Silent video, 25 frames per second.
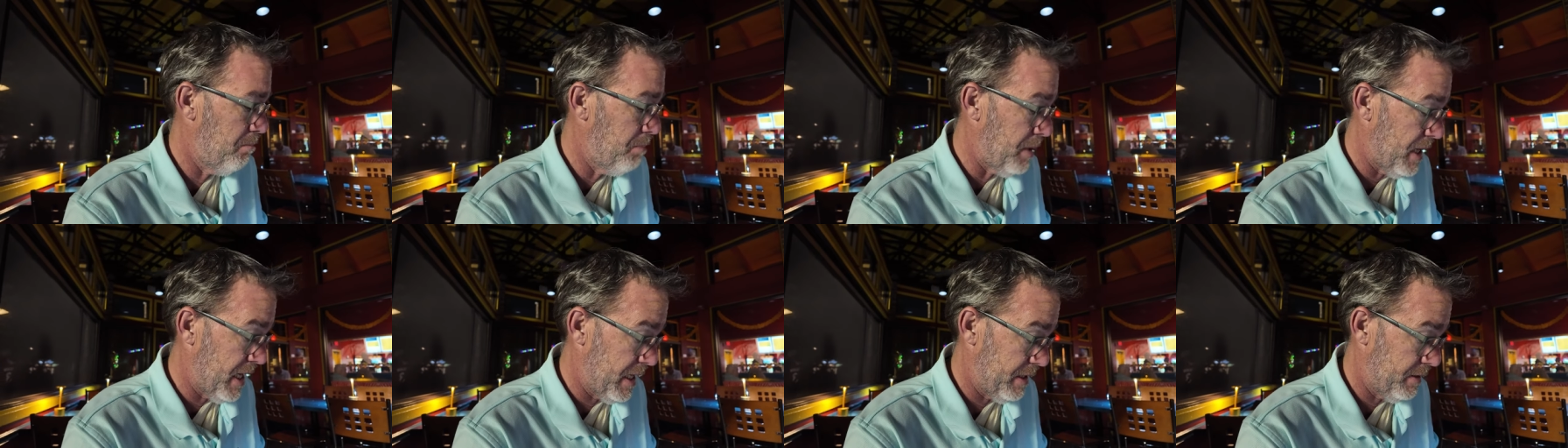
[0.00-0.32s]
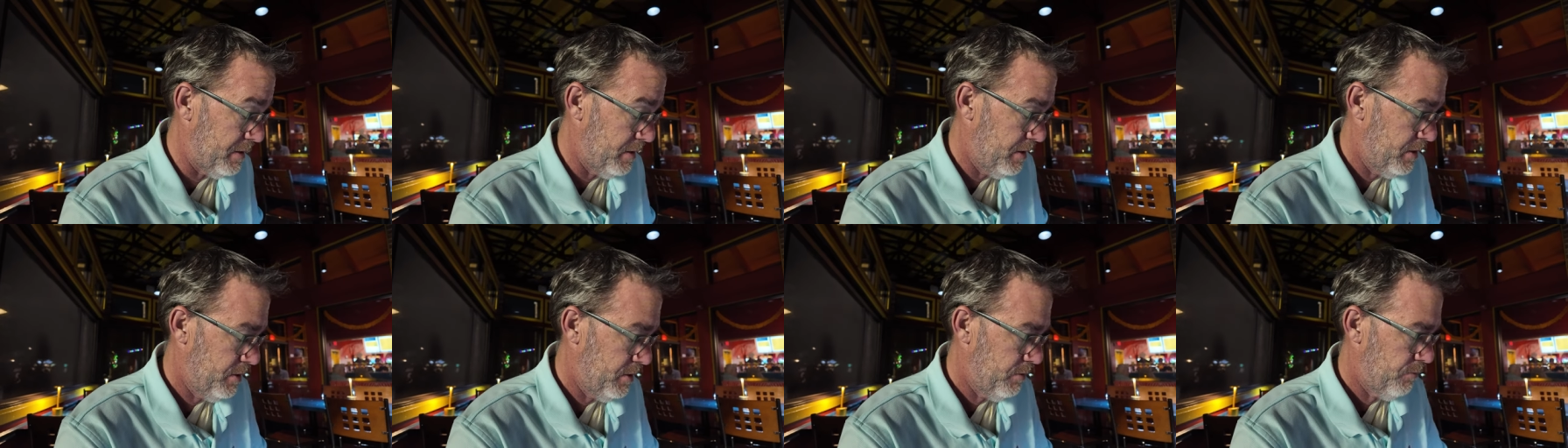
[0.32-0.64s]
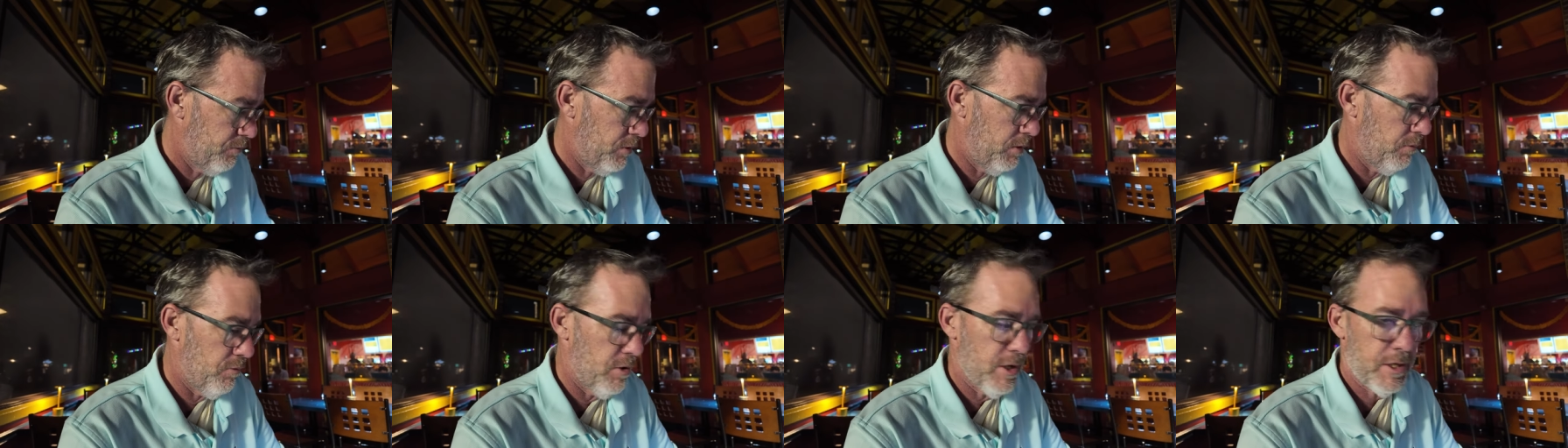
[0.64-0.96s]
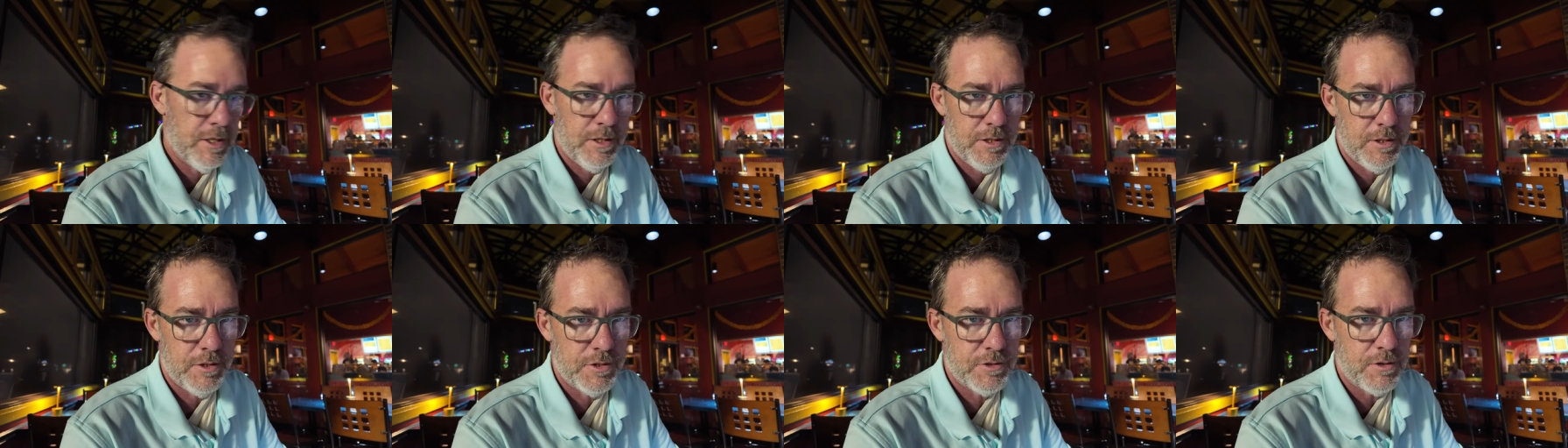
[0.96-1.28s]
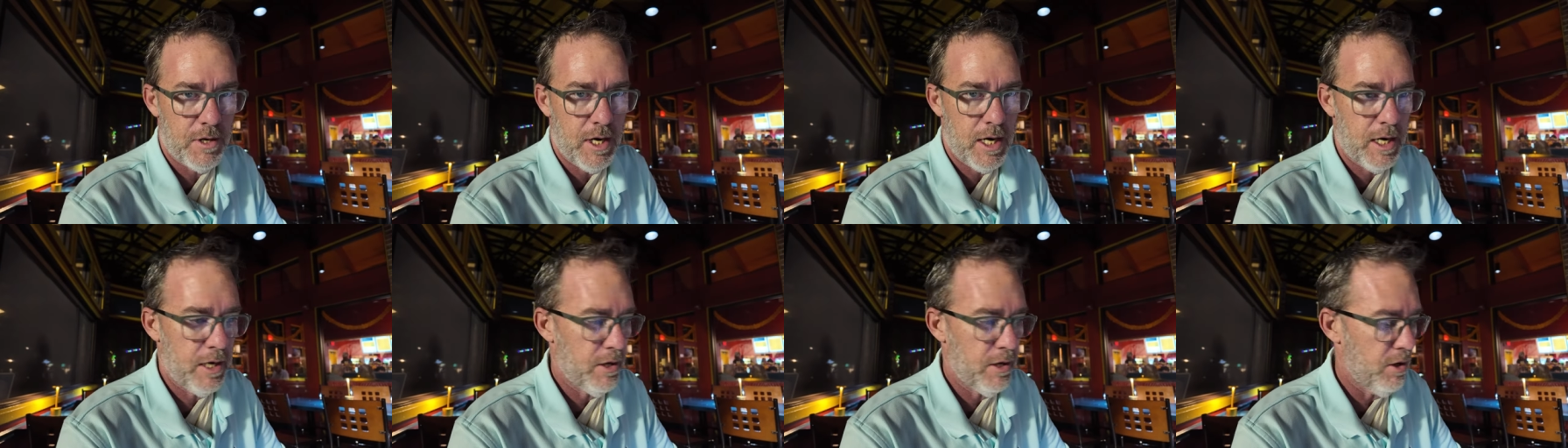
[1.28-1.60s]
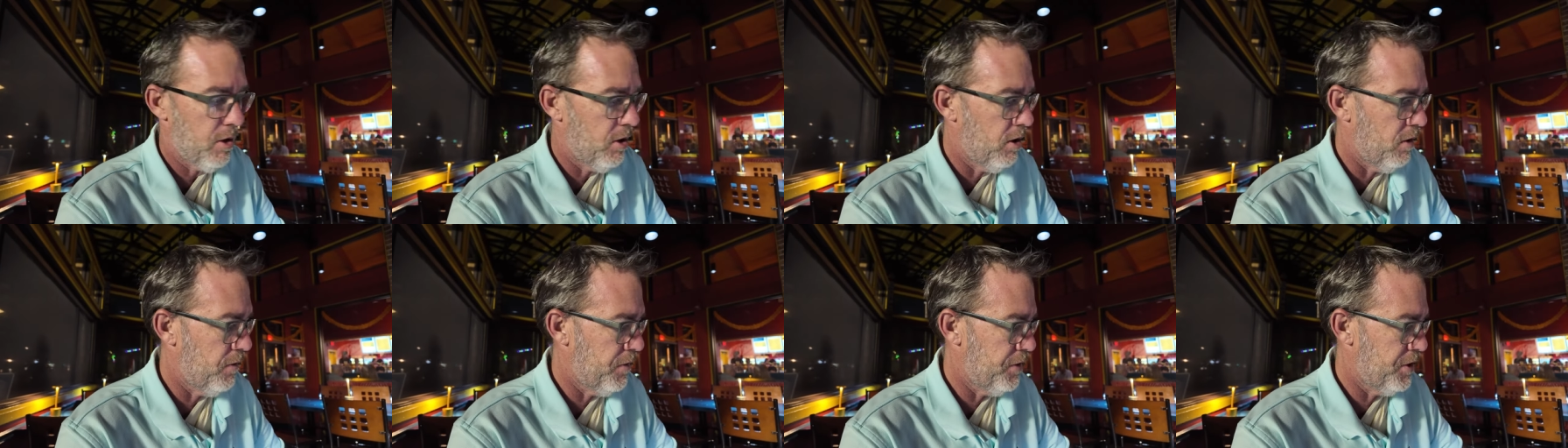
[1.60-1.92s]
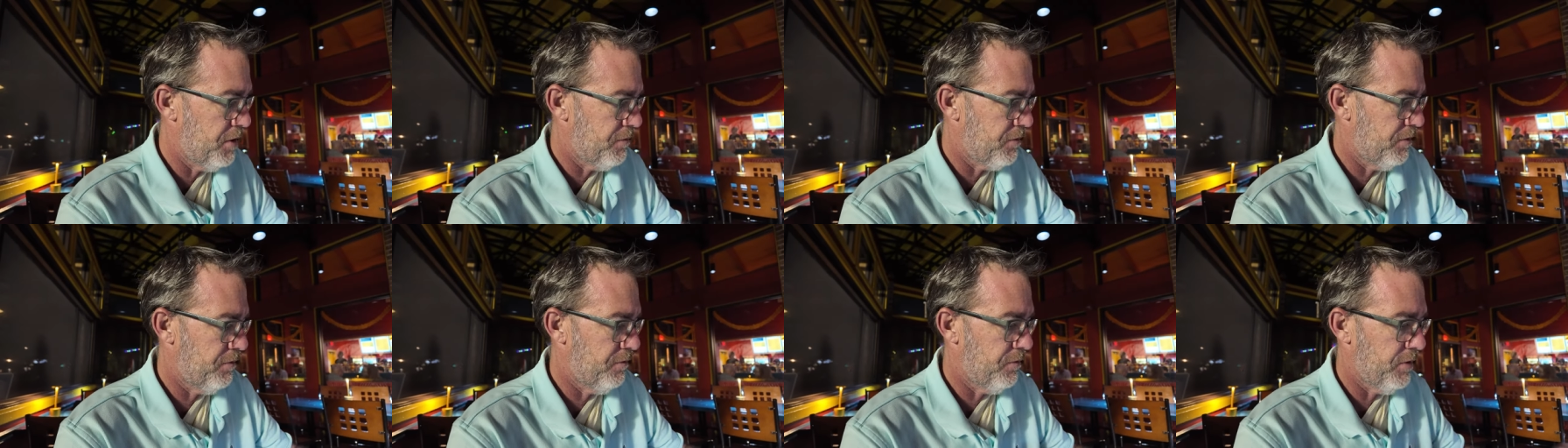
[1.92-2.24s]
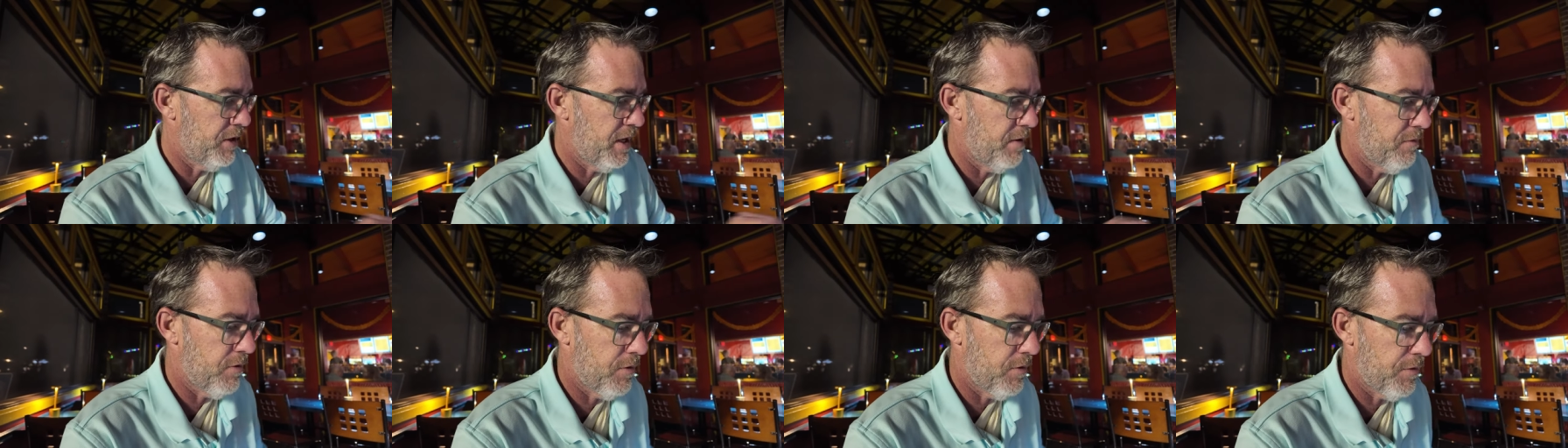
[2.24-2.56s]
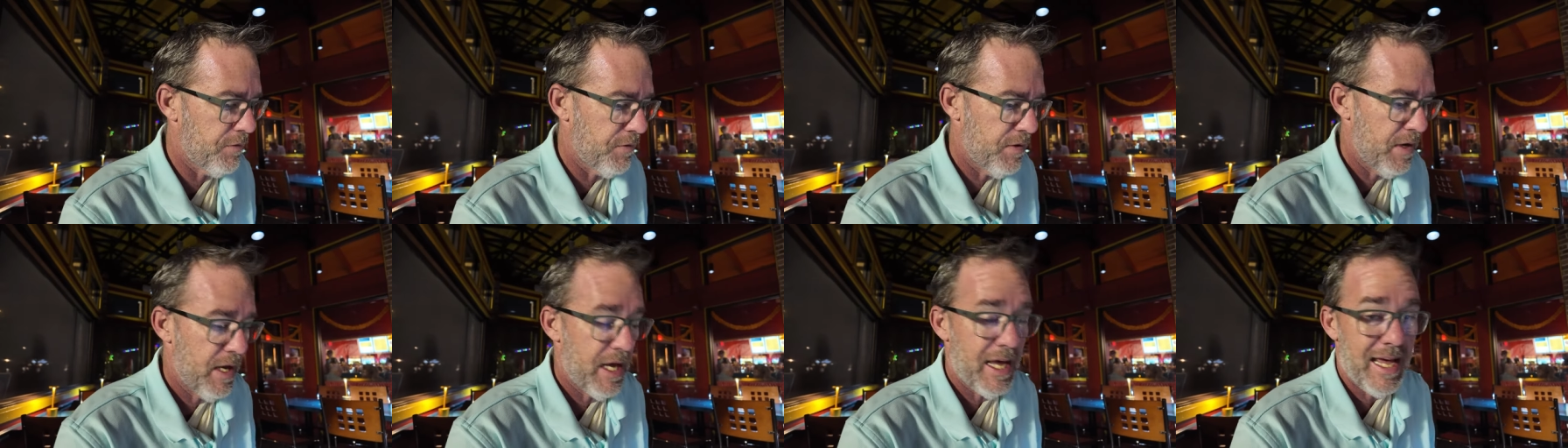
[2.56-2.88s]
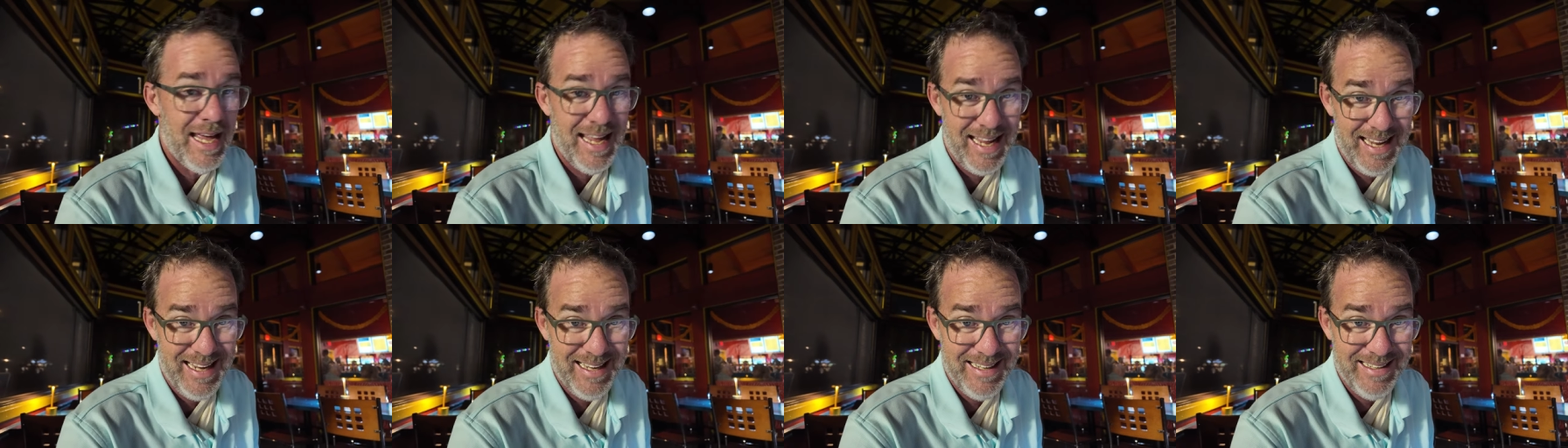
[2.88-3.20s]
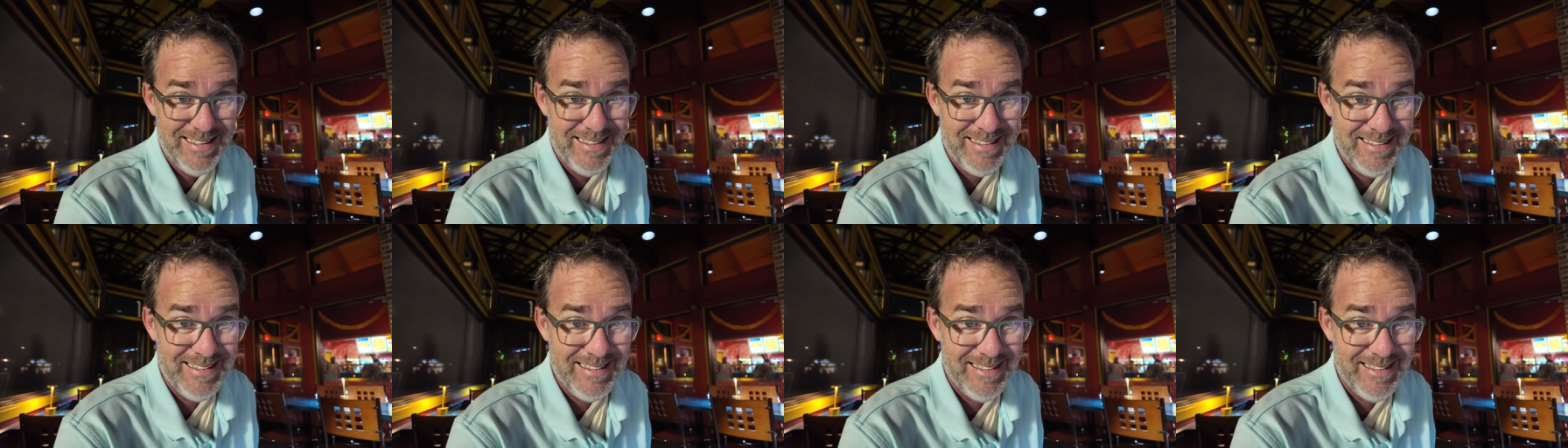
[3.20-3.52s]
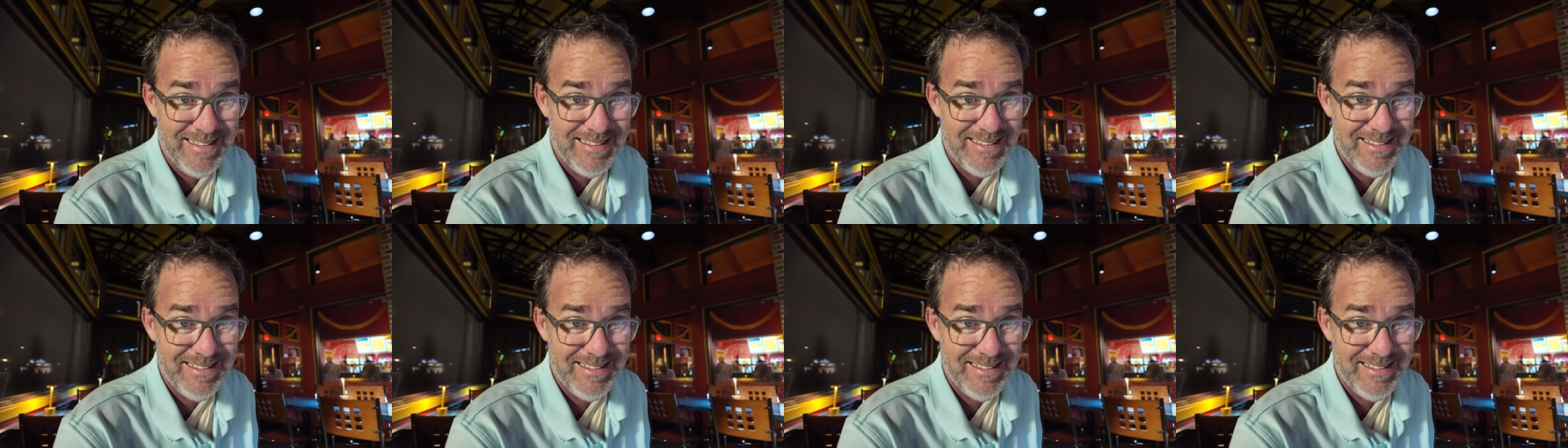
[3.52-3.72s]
But we wanted to try all the different flavors and